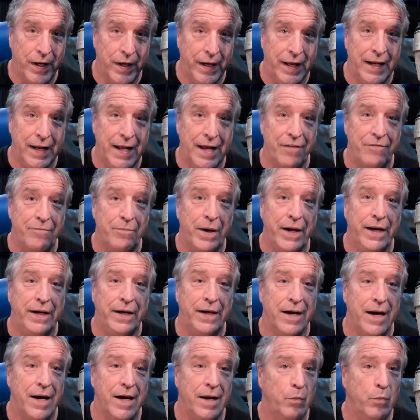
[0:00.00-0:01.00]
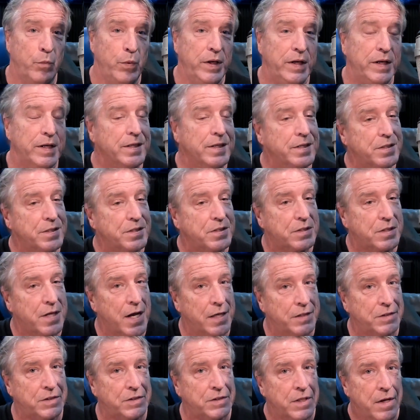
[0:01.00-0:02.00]
I could have Mike on and we can
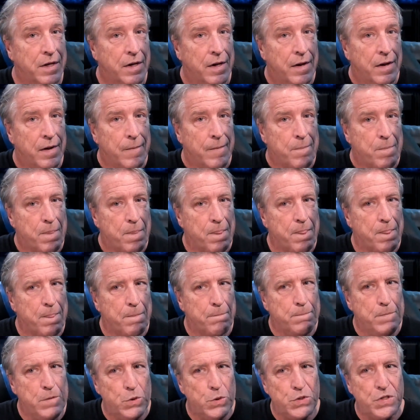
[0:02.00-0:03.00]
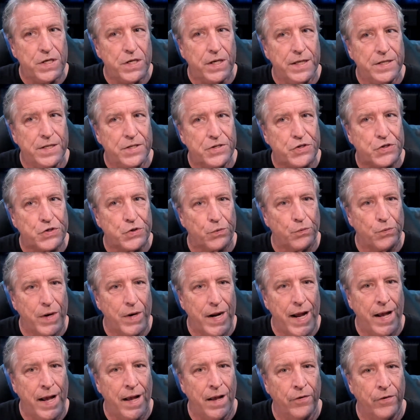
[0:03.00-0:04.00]
discuss music in
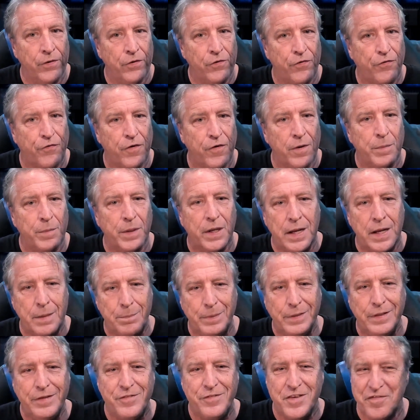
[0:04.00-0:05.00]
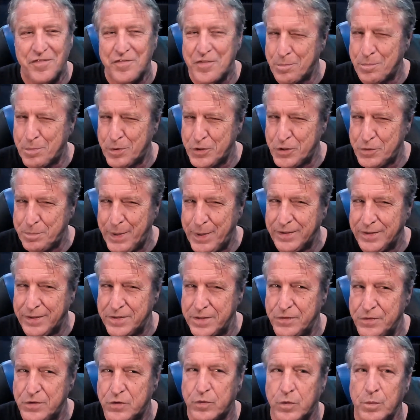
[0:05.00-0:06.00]
surround from a couple of different
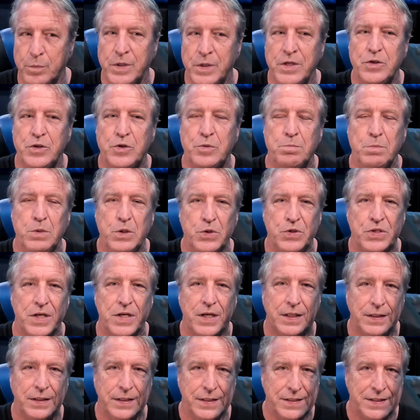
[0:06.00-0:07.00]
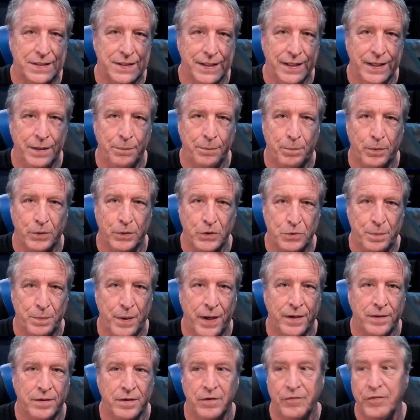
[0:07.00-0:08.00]
perspectives, from his music listening
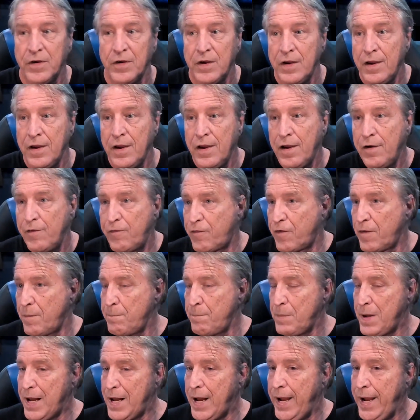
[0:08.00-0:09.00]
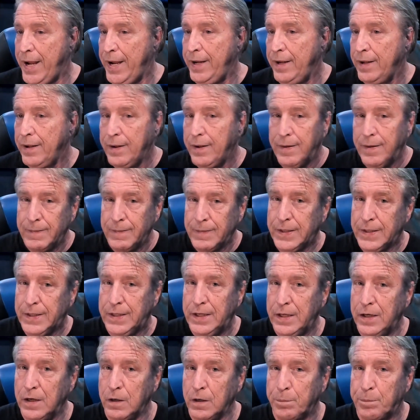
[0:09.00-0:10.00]
perspective, from my
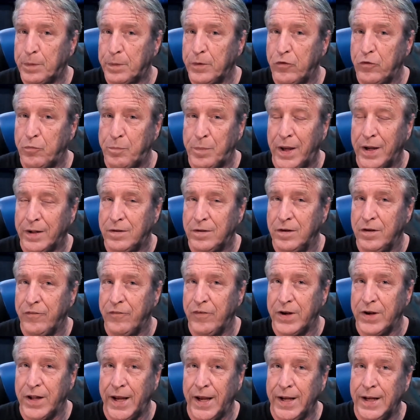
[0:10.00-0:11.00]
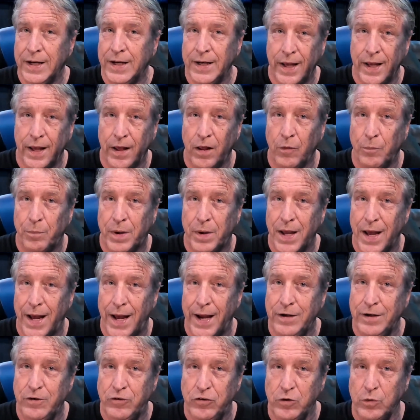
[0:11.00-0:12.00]
gear perspective, and I can help
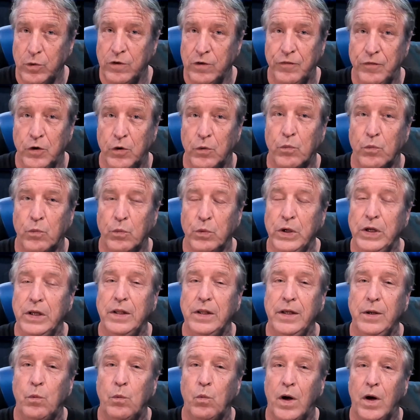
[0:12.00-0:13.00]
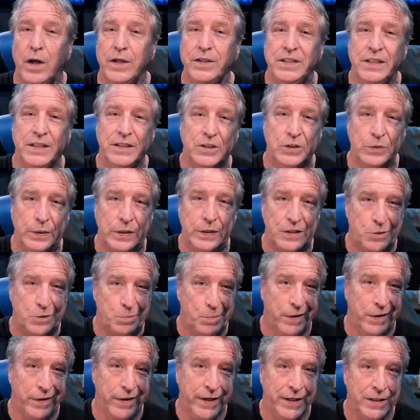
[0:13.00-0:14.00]
guide you if you're really wanting to
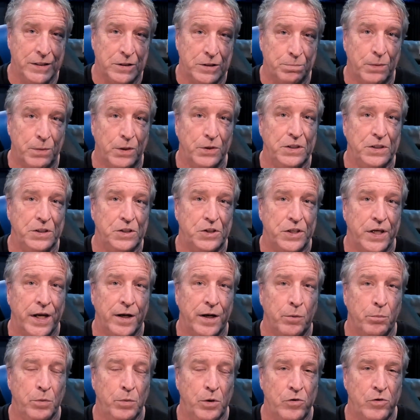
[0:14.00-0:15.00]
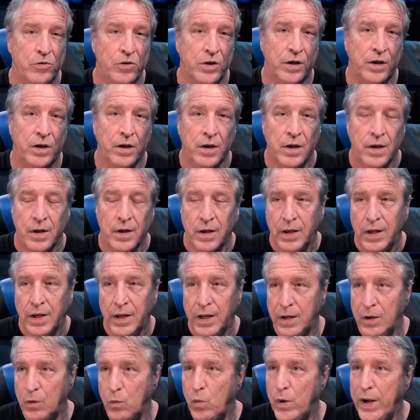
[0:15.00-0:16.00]
experience multi-channel music
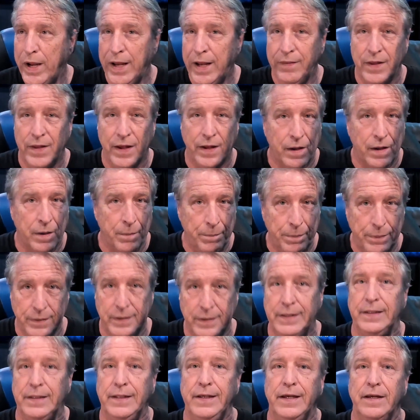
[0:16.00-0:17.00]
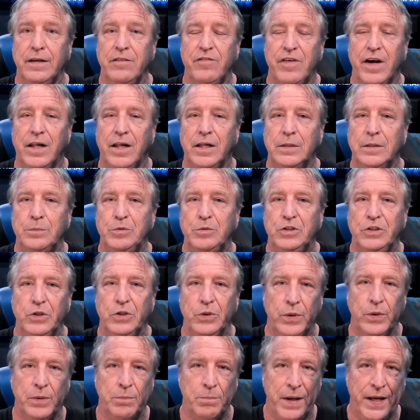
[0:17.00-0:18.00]
in a way that completely envelops
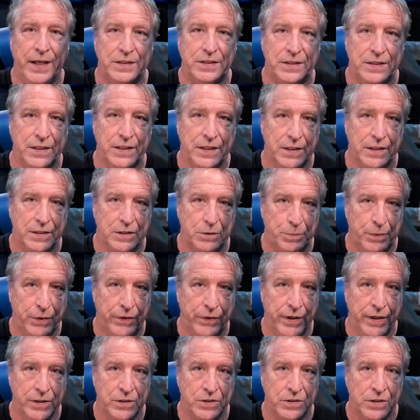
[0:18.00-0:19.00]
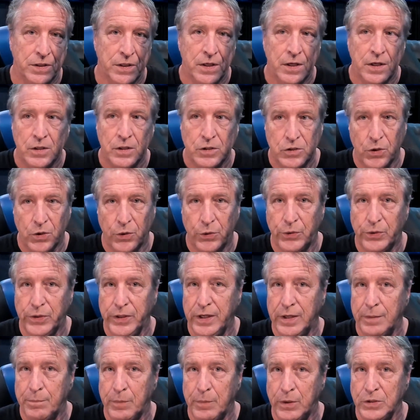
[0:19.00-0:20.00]
you and makes the experience
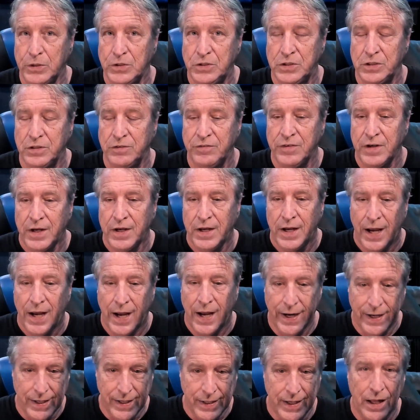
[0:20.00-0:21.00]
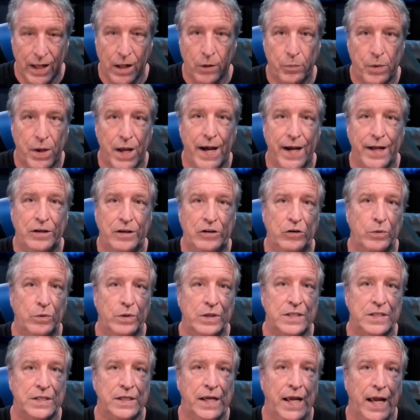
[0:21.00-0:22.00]
totally immersive. I can help guide you
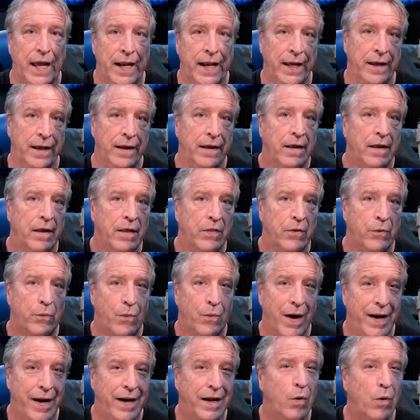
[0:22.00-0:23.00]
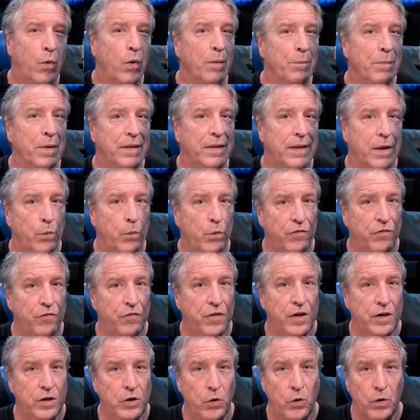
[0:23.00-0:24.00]
into getting the right equipment that would
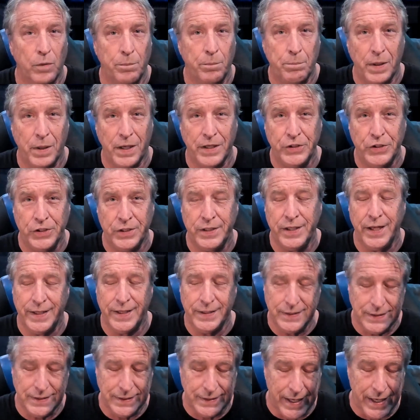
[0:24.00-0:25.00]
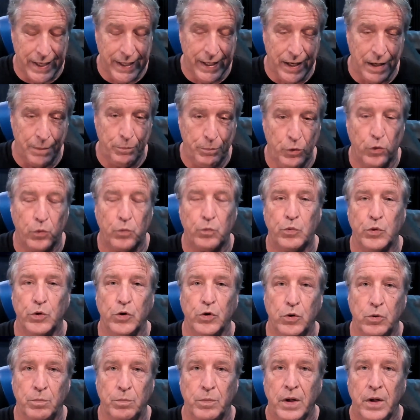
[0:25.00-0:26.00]
fit your budget and setting up your
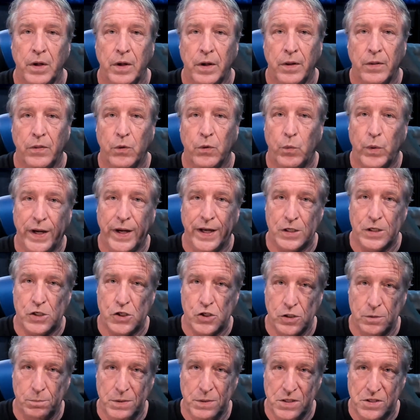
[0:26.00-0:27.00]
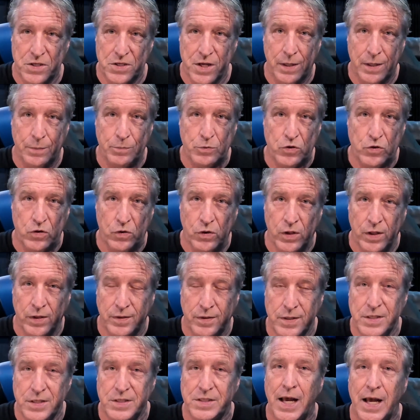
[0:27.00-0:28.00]
room the way it should be set up so that
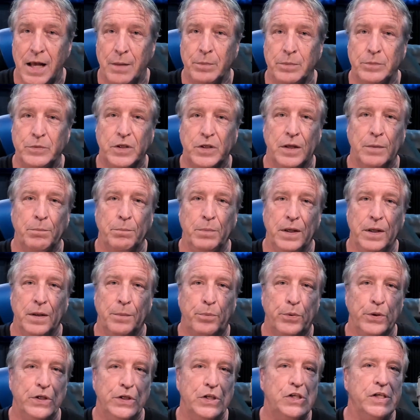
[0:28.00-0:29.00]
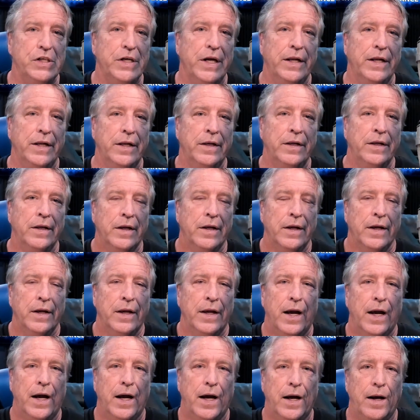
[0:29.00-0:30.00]
these albums can be appreciated
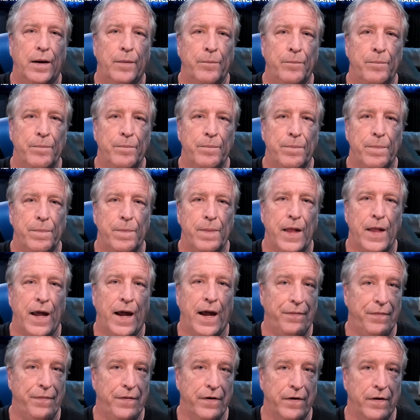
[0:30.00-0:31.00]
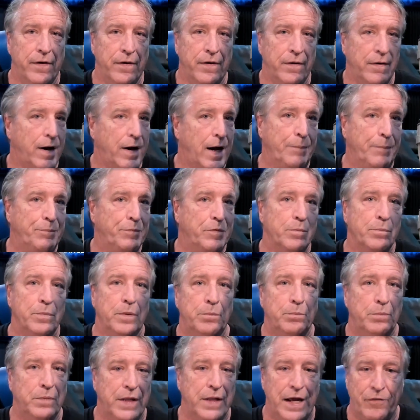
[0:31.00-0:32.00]
at their
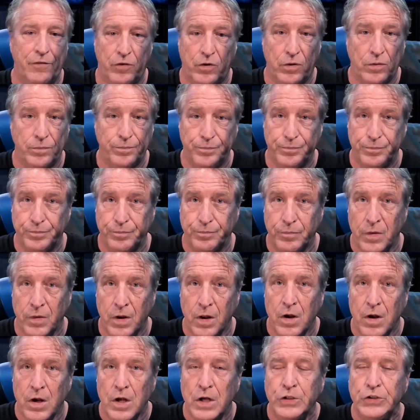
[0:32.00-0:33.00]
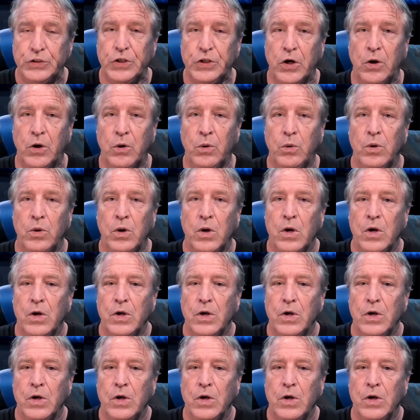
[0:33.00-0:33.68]
optimum level. So